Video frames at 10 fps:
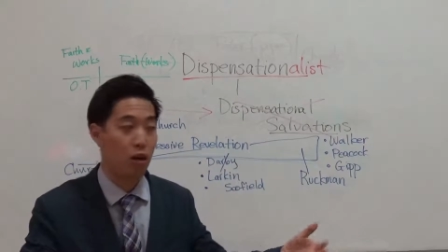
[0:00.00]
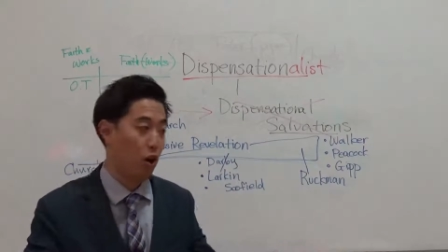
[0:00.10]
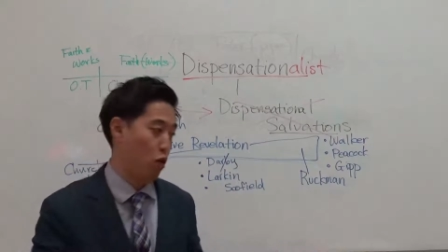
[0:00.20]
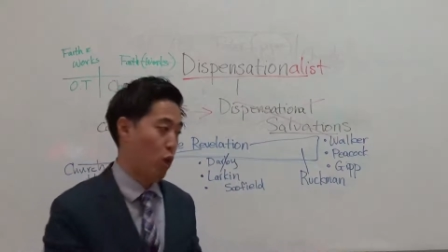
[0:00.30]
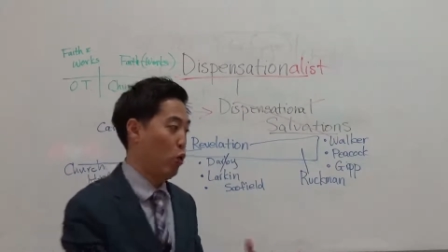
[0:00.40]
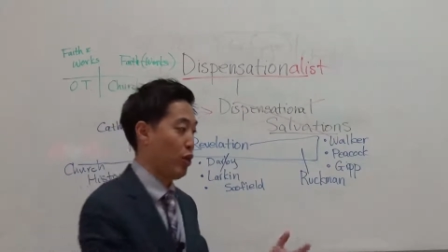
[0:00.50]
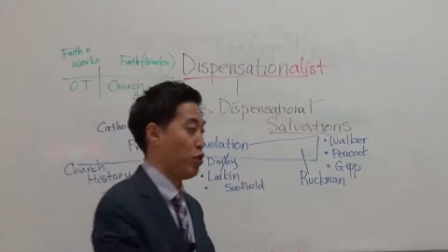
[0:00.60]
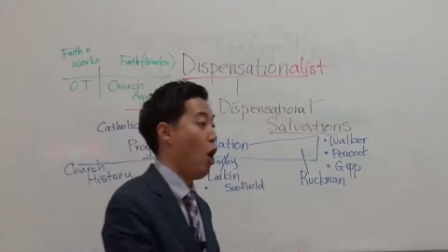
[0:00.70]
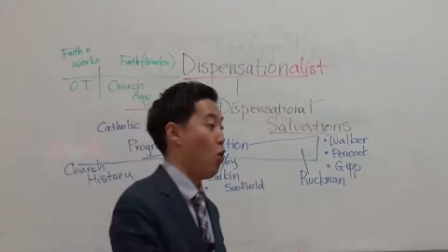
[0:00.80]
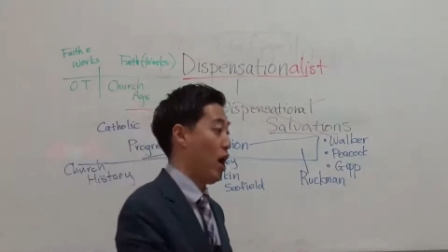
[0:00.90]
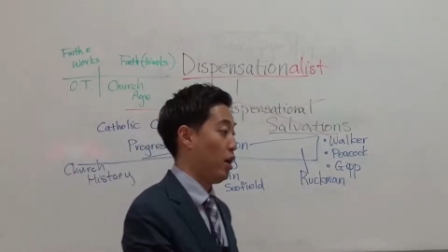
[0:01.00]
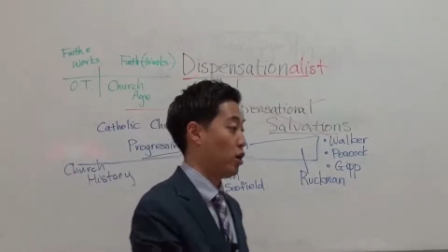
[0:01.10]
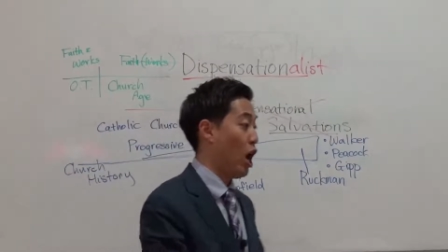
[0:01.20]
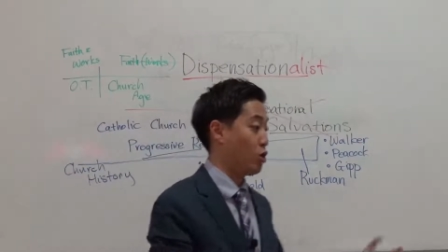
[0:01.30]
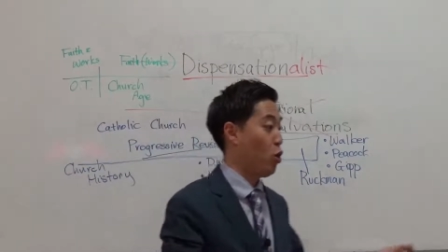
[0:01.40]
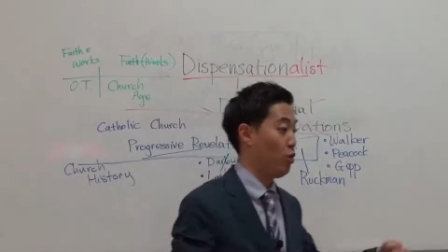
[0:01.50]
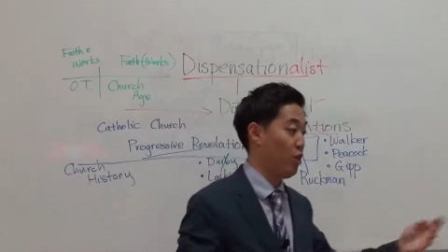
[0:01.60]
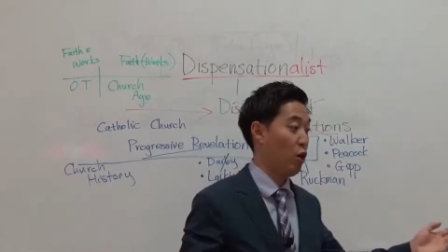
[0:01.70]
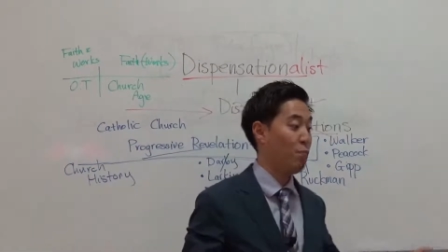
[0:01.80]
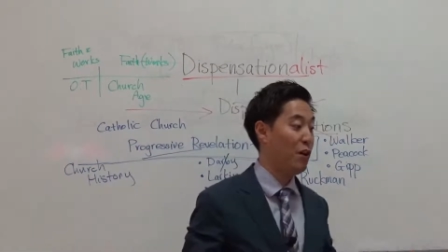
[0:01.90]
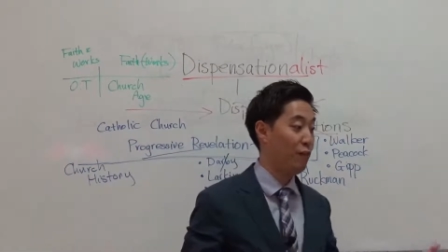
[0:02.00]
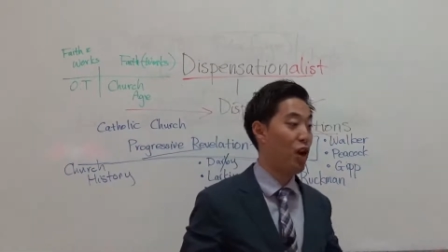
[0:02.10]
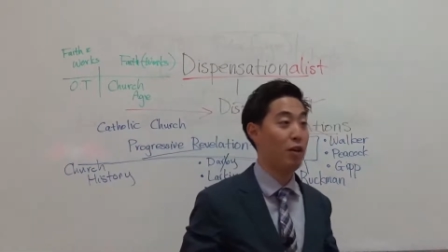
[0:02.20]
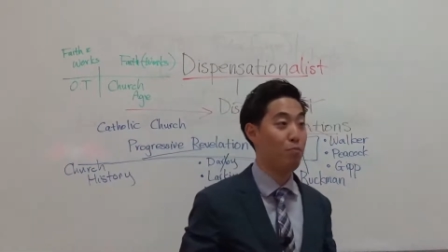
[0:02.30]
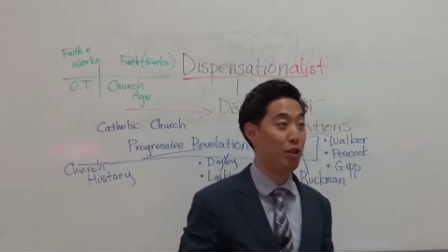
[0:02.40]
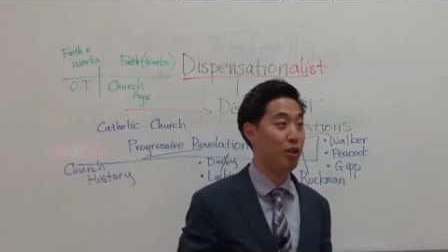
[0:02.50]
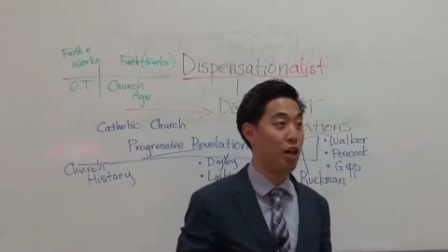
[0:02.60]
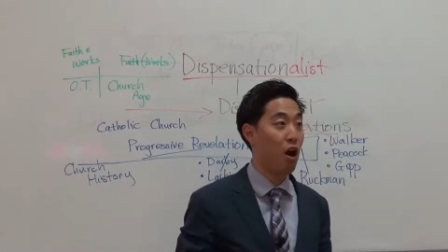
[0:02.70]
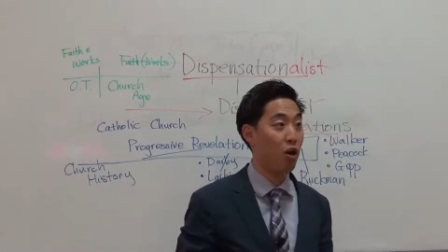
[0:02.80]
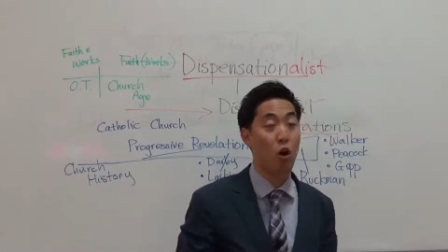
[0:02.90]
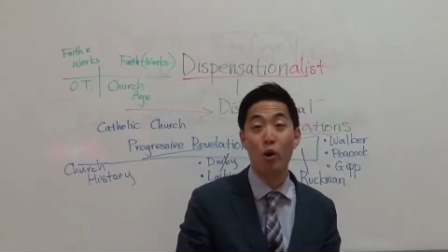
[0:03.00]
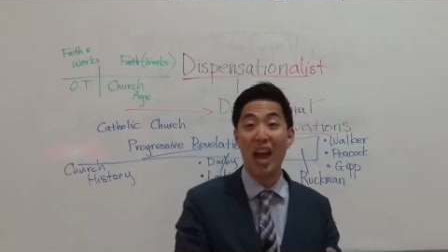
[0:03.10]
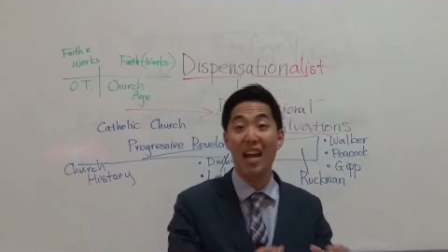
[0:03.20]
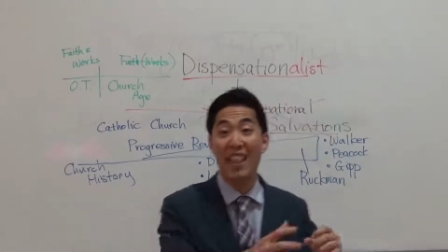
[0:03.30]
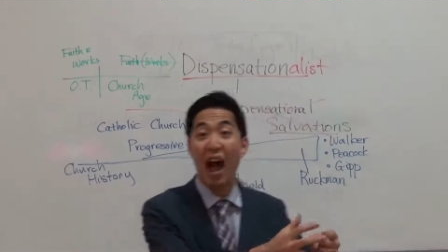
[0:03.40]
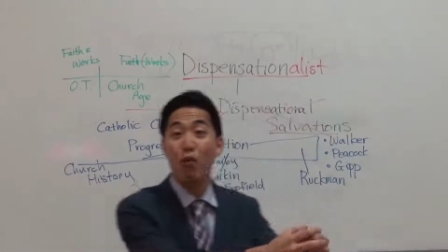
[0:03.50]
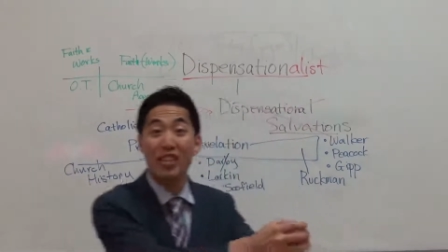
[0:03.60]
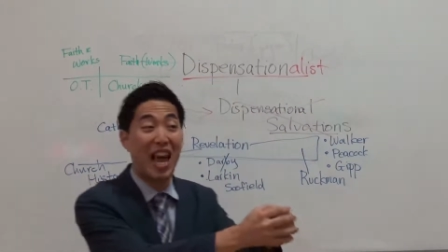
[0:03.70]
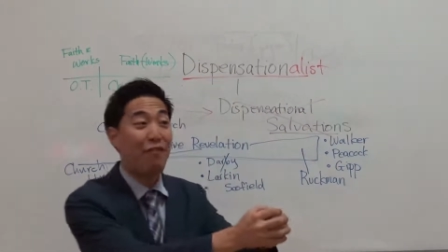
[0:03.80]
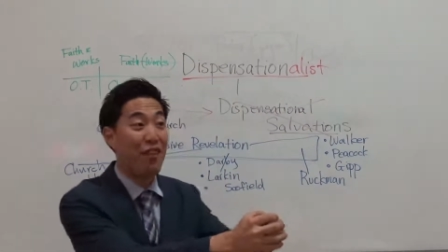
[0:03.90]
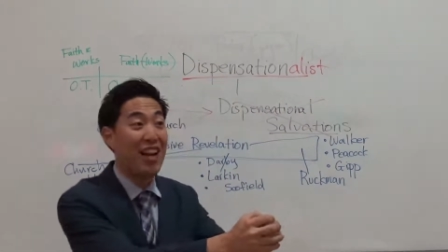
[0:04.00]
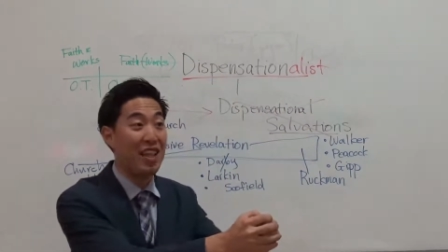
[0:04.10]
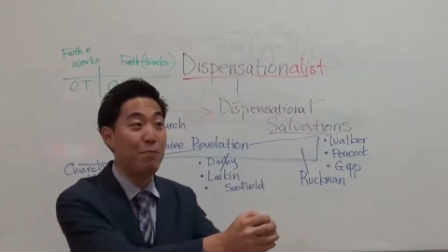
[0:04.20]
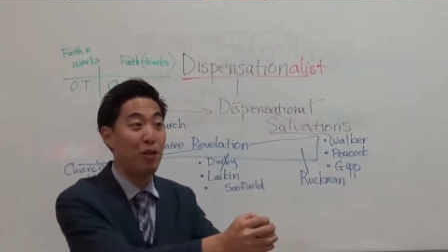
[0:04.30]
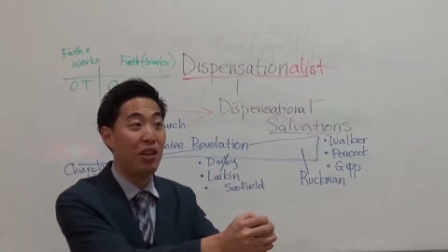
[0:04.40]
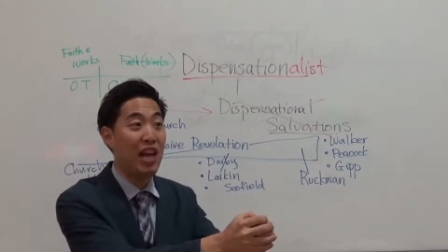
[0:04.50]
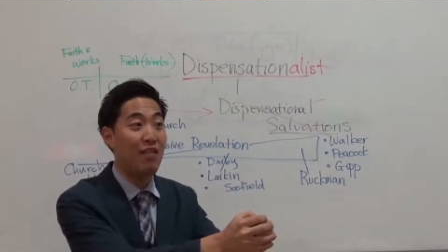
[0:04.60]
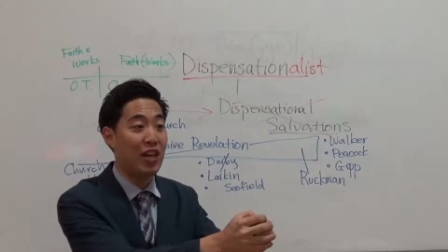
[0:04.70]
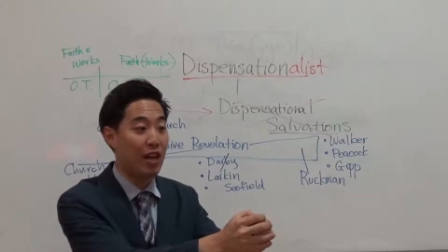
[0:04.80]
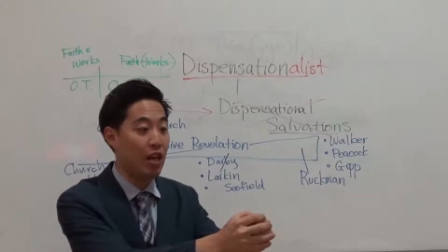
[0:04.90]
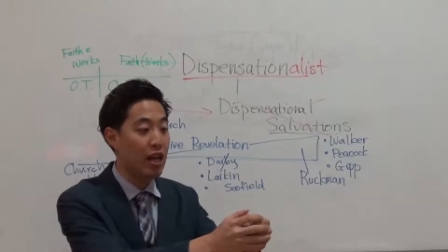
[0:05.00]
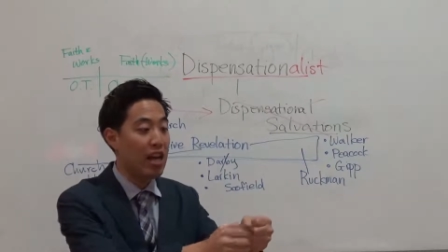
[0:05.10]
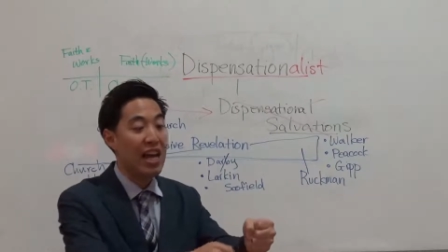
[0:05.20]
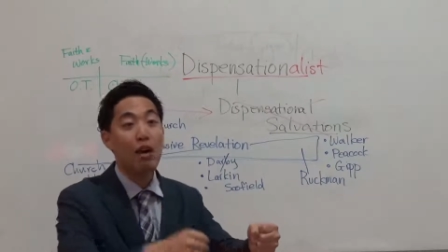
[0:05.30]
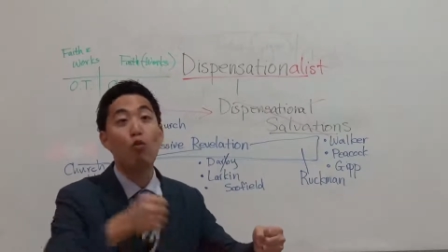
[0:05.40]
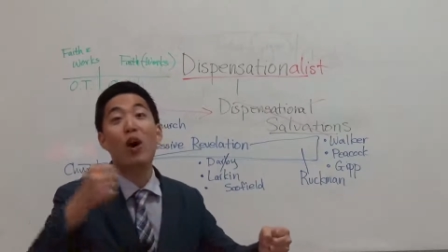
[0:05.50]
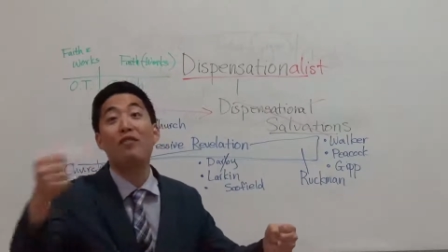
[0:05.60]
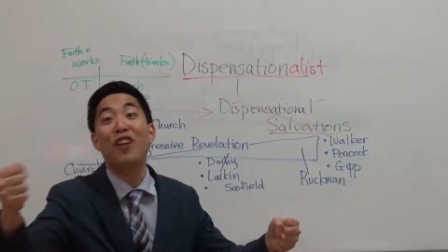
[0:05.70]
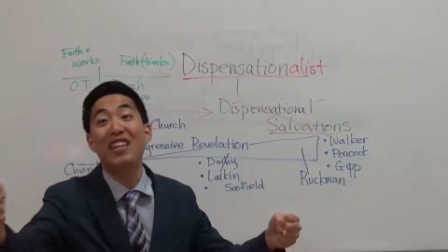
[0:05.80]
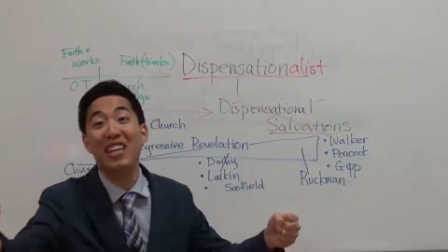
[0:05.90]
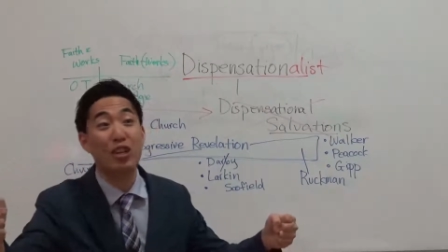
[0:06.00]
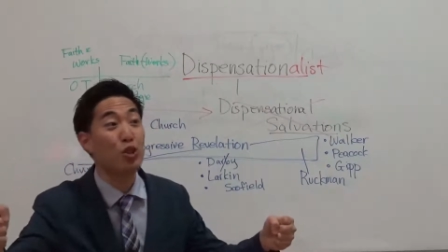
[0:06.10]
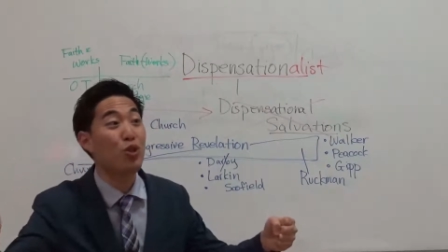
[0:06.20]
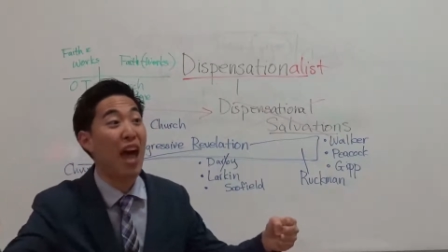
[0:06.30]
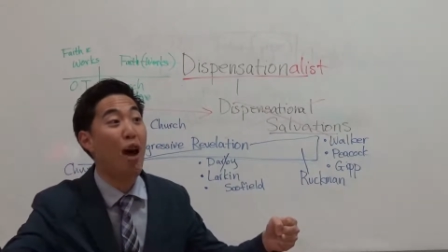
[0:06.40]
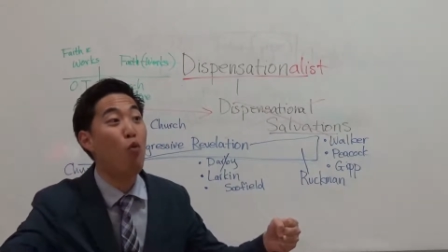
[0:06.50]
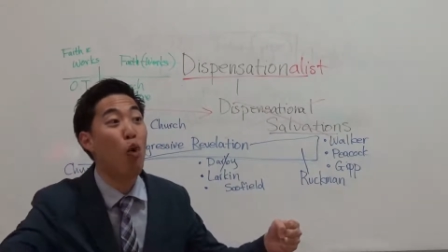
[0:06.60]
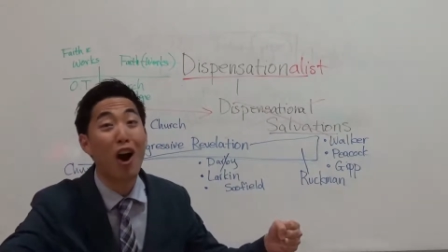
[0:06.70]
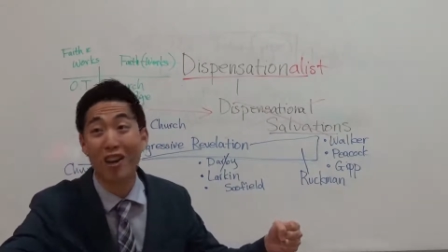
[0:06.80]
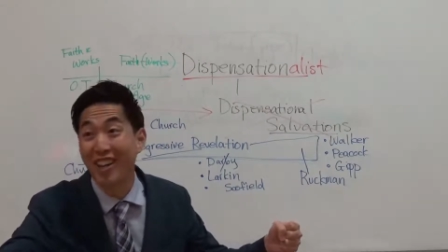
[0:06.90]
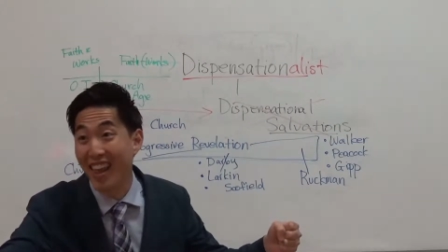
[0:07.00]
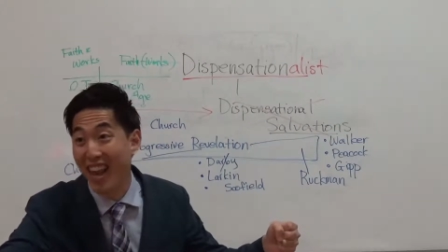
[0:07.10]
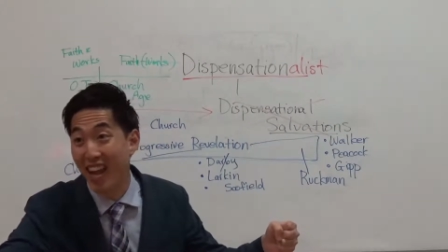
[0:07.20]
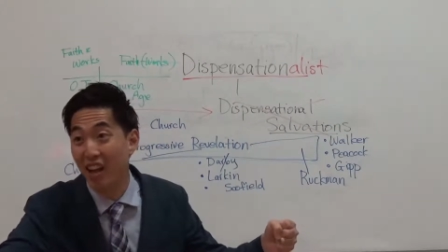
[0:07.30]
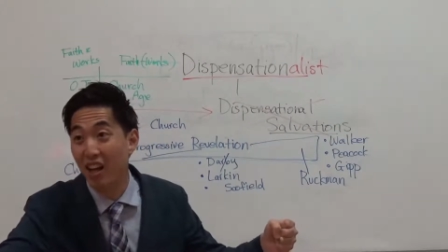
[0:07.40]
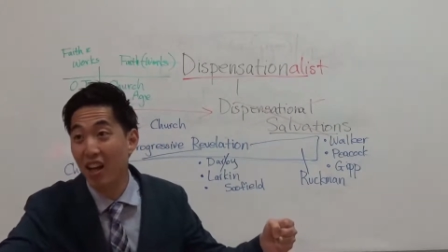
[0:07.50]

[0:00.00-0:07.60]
Oh, well, with Noah, God told him there would be a flood and build the ark. Okay, that was that faith he believed in. What if he didn't do that work then?